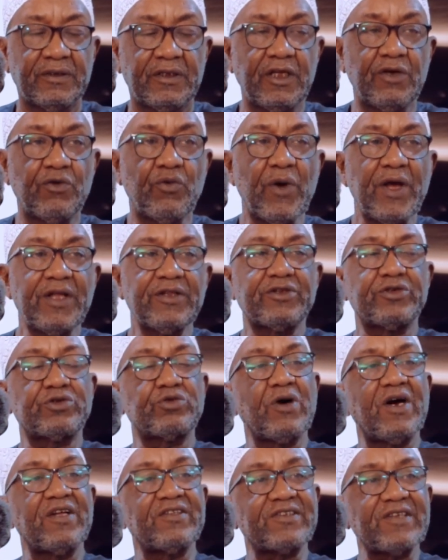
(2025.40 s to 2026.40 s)
He went
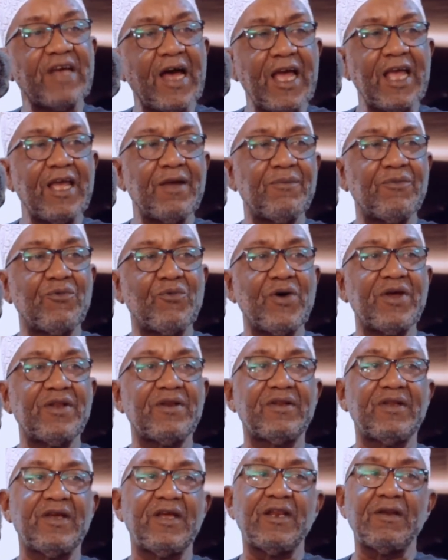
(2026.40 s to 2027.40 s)
to a time
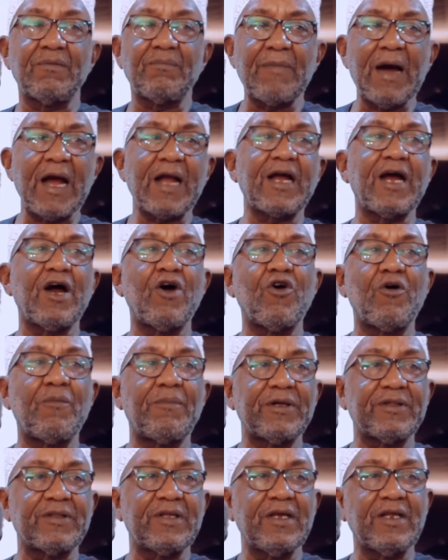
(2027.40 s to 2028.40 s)
when in Mecca or
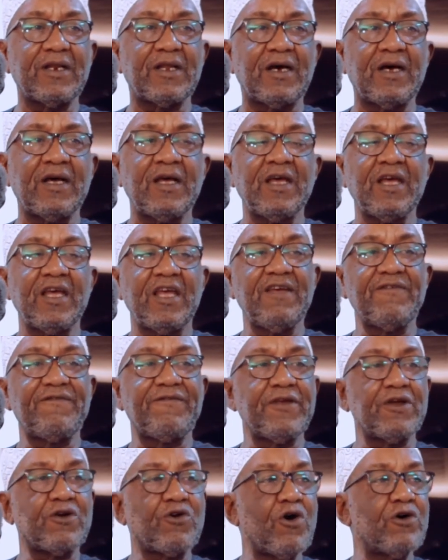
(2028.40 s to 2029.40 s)
Medina, if
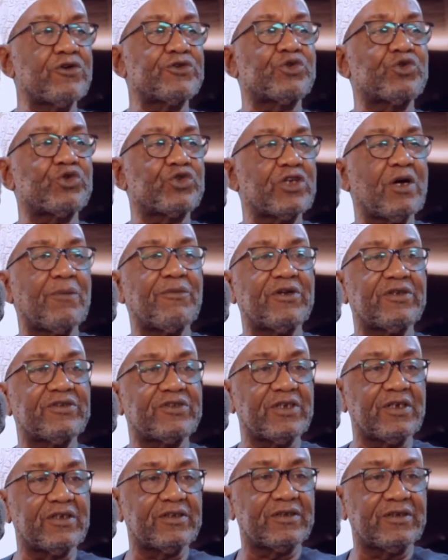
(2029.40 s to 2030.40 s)
he goes to someone and
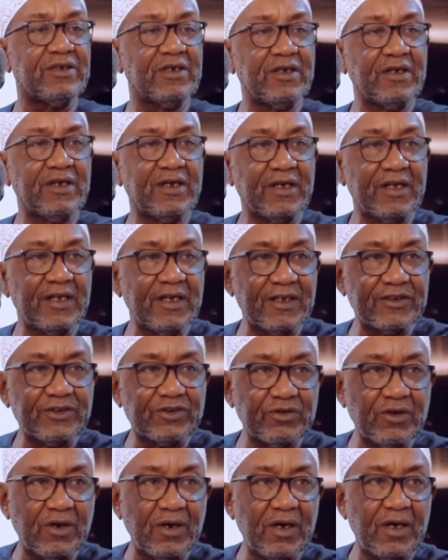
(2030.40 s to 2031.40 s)
says,
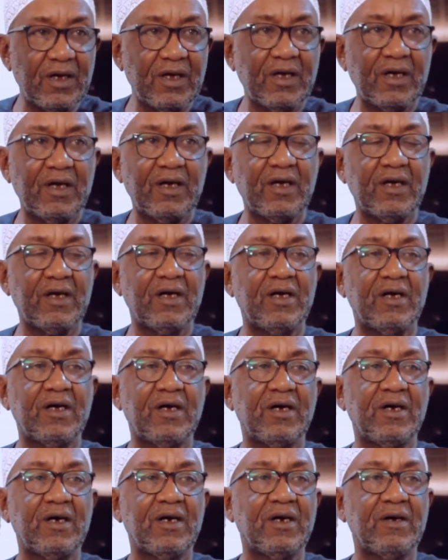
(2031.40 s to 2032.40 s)
here's your
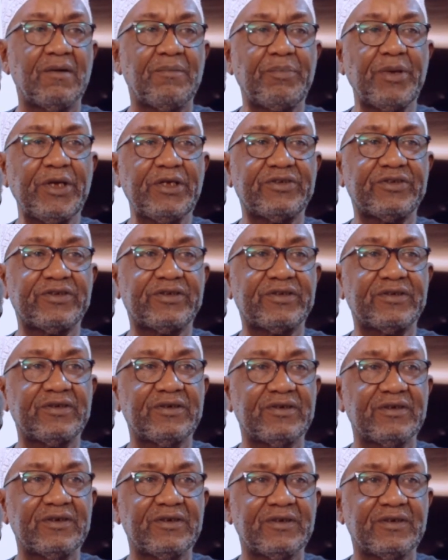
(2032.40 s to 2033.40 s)
peace.
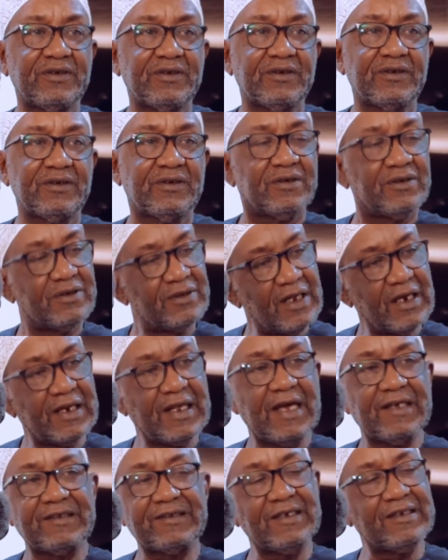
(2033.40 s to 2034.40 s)
That
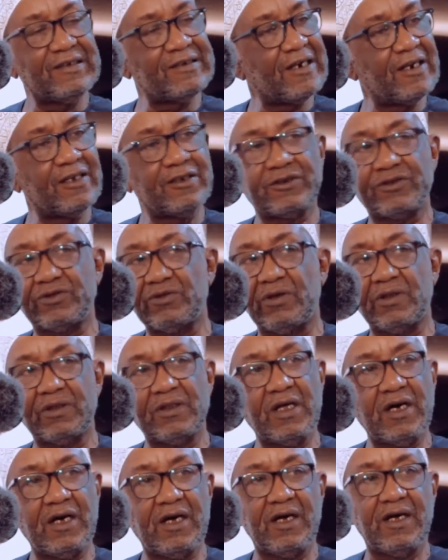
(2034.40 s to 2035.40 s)
guy says,
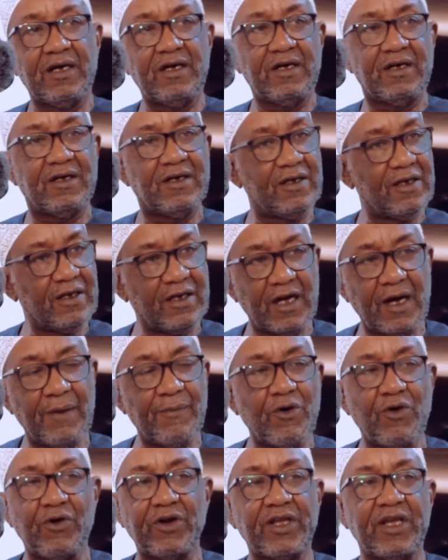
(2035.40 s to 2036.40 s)
Rasulullah,
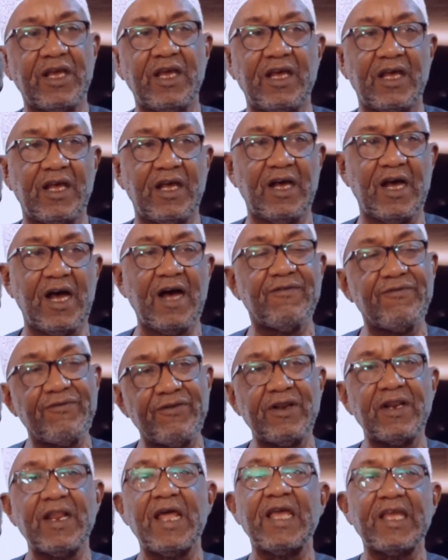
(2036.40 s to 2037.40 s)
I'm okay. I
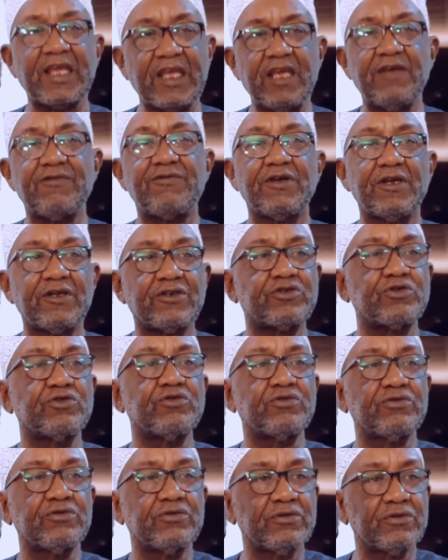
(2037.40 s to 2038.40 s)
feel like giving too.